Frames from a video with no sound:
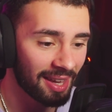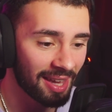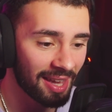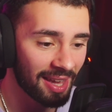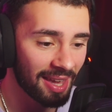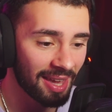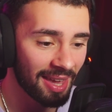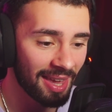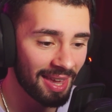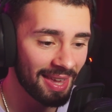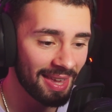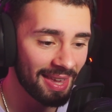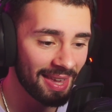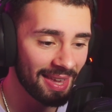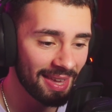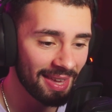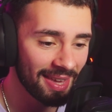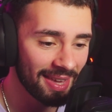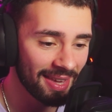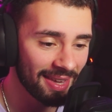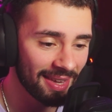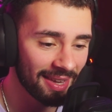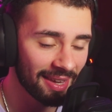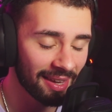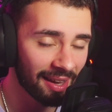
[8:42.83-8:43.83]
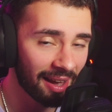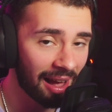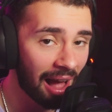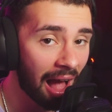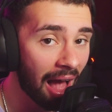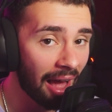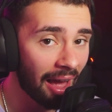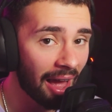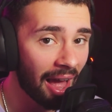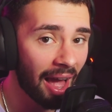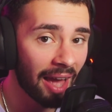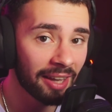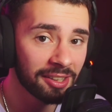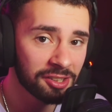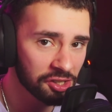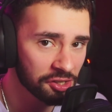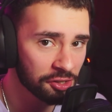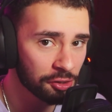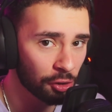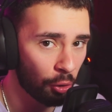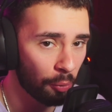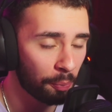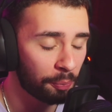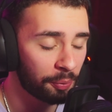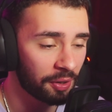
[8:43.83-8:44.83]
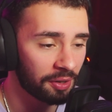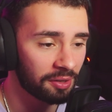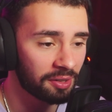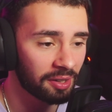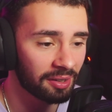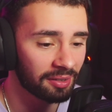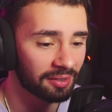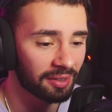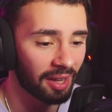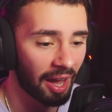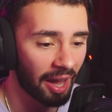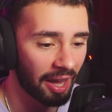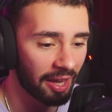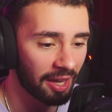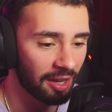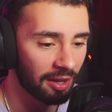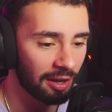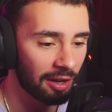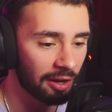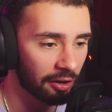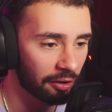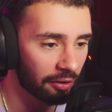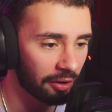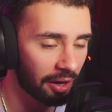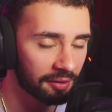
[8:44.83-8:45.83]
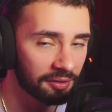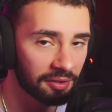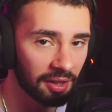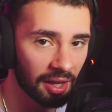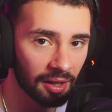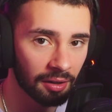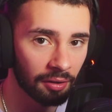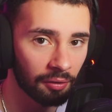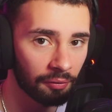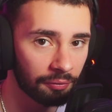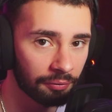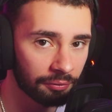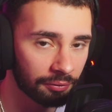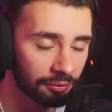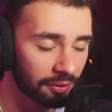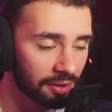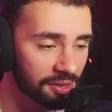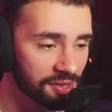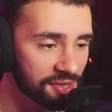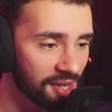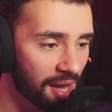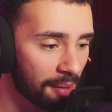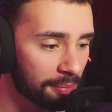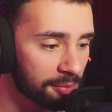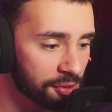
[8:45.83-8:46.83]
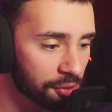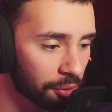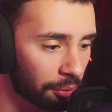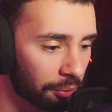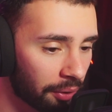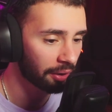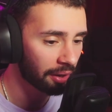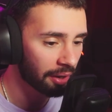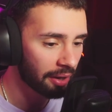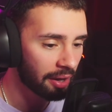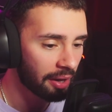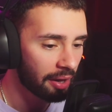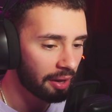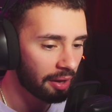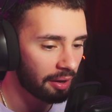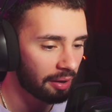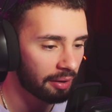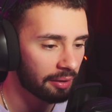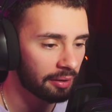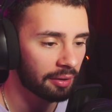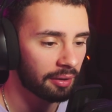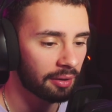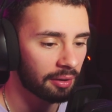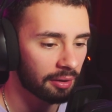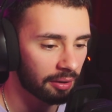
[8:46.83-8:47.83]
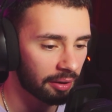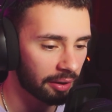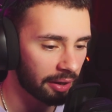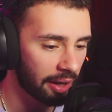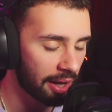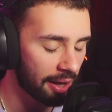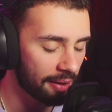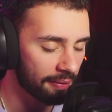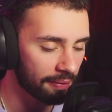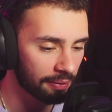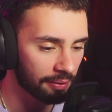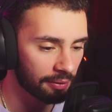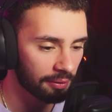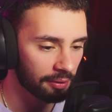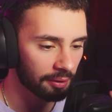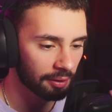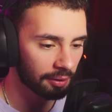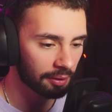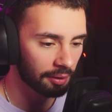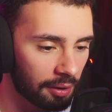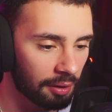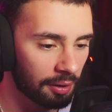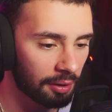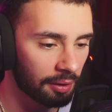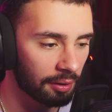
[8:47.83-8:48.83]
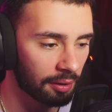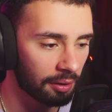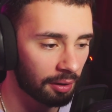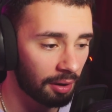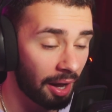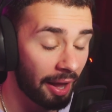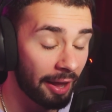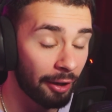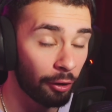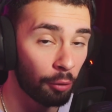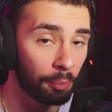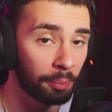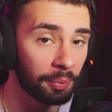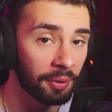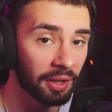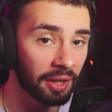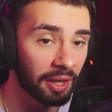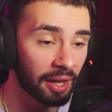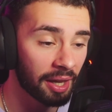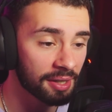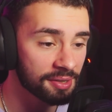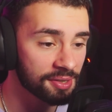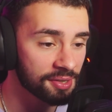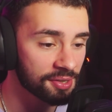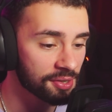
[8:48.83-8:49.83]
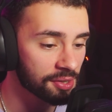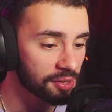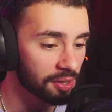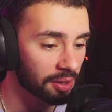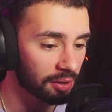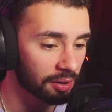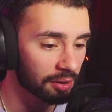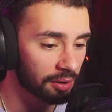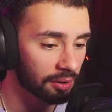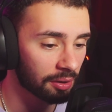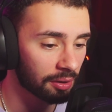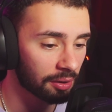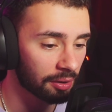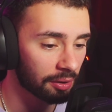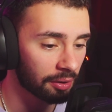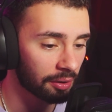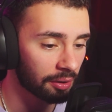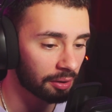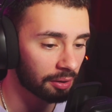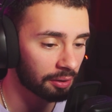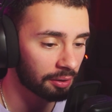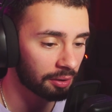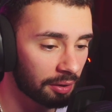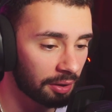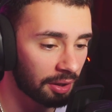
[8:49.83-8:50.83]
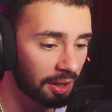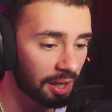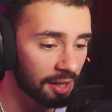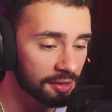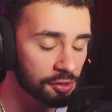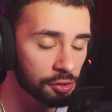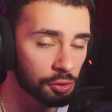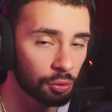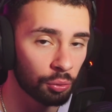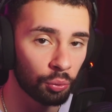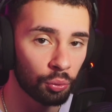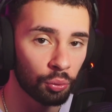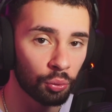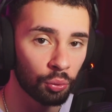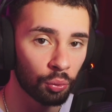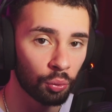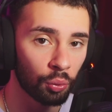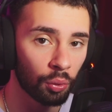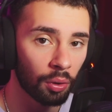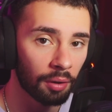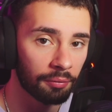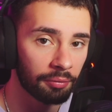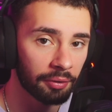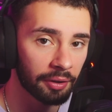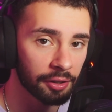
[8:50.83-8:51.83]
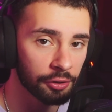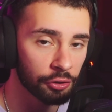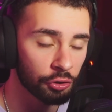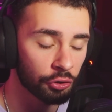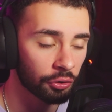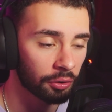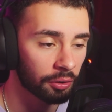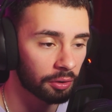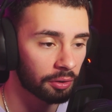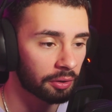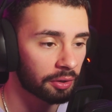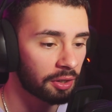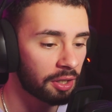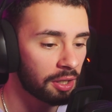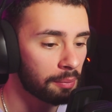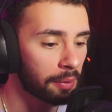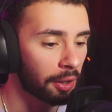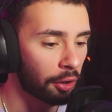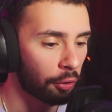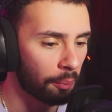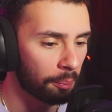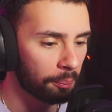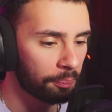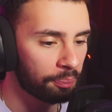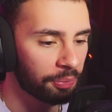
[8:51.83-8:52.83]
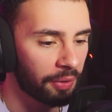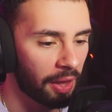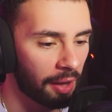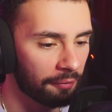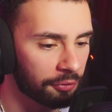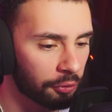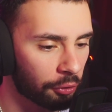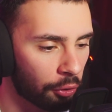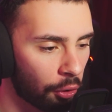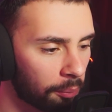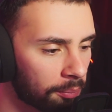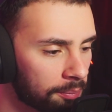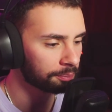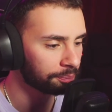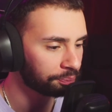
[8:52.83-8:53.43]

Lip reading: I just hope he didn't die here at the end of this episode. And I hope he gets to avenge Himeno after all.